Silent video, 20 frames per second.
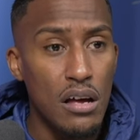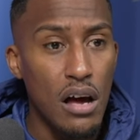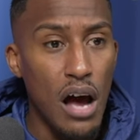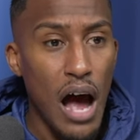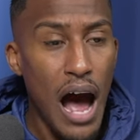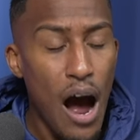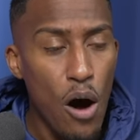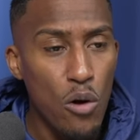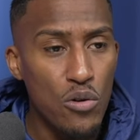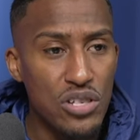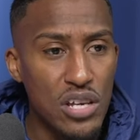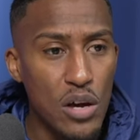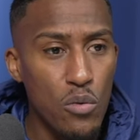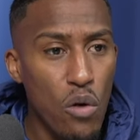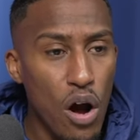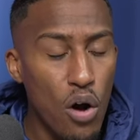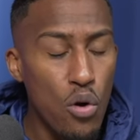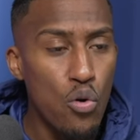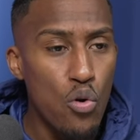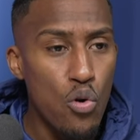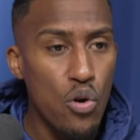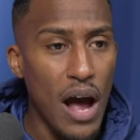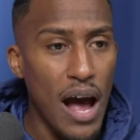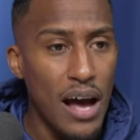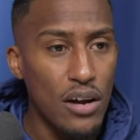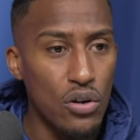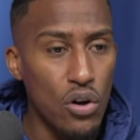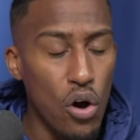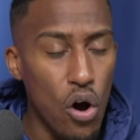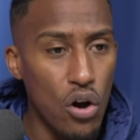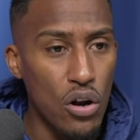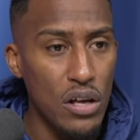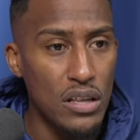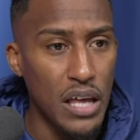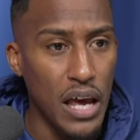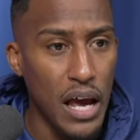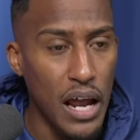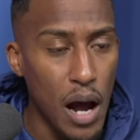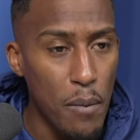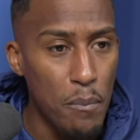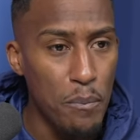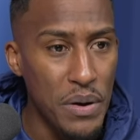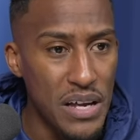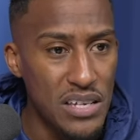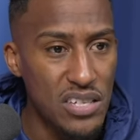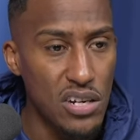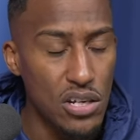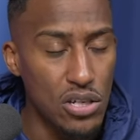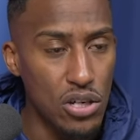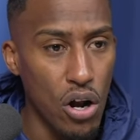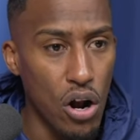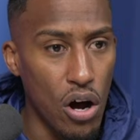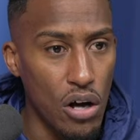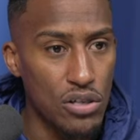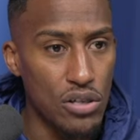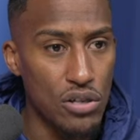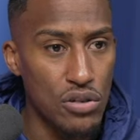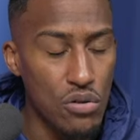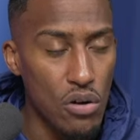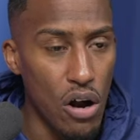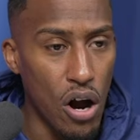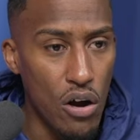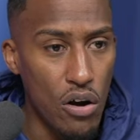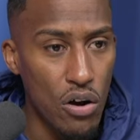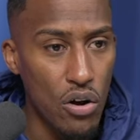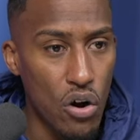How is it we're all going on holiday and I'm business class and you lot are